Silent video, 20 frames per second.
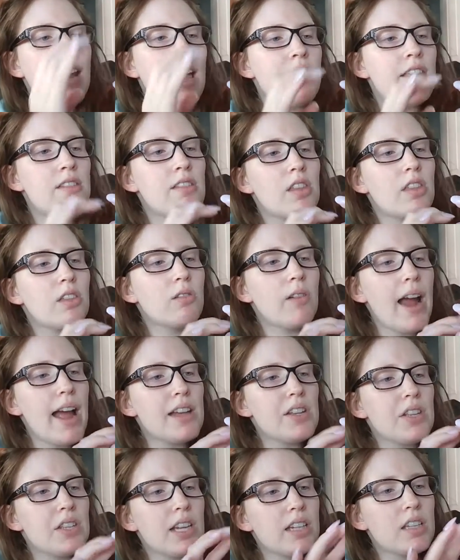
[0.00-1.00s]
And then the
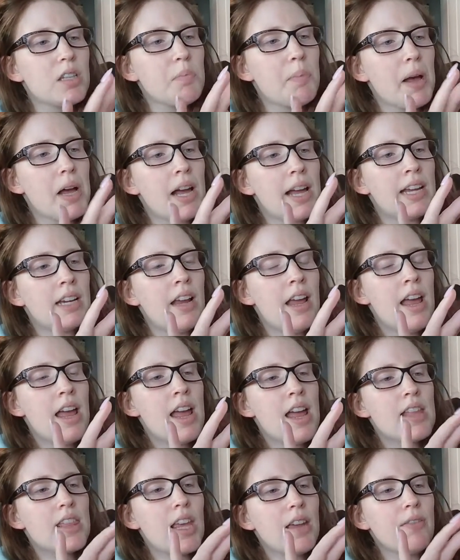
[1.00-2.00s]
thoracic spine,
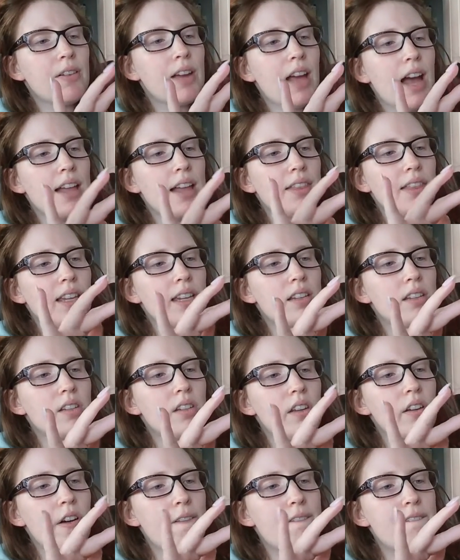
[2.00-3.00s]
they've got these
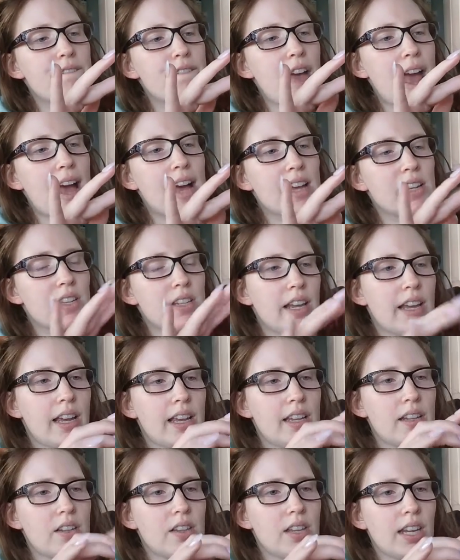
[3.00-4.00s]
little
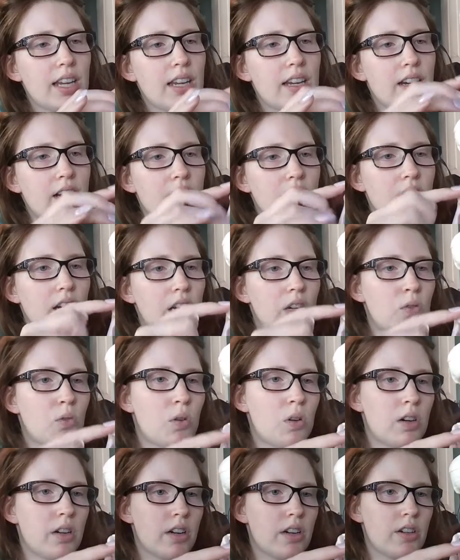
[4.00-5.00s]
facets here in
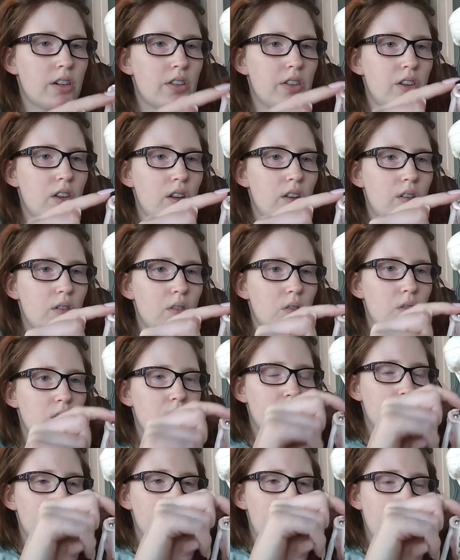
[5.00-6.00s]
order to
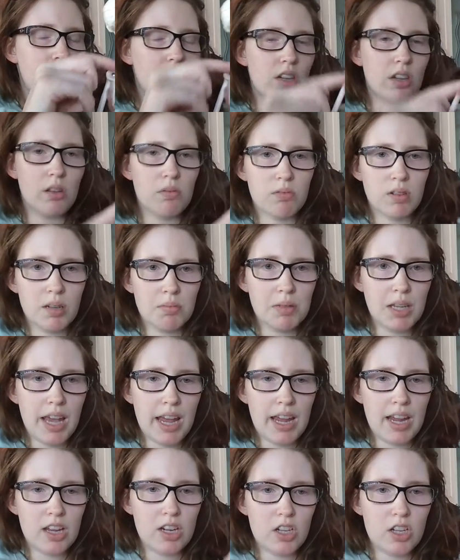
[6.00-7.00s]
connect the rib
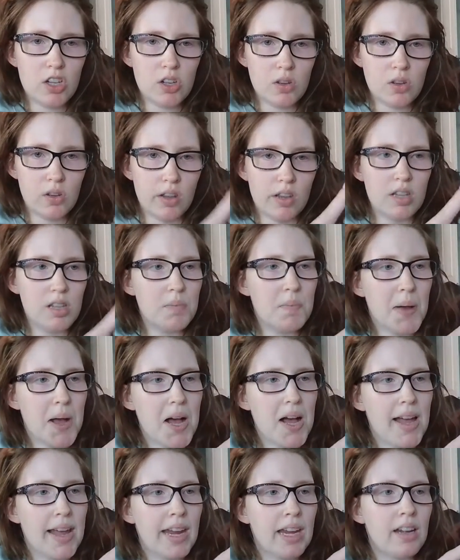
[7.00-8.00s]
cage to the
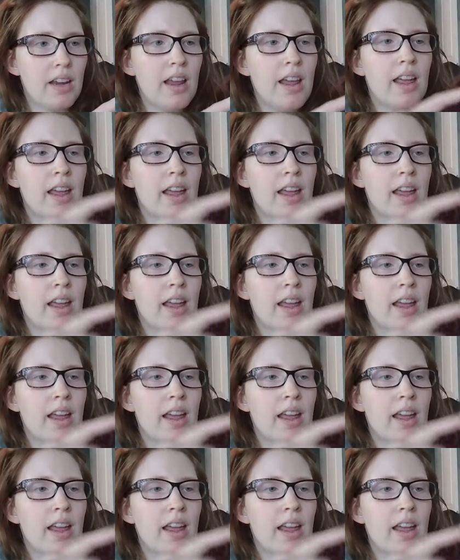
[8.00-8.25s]
spine.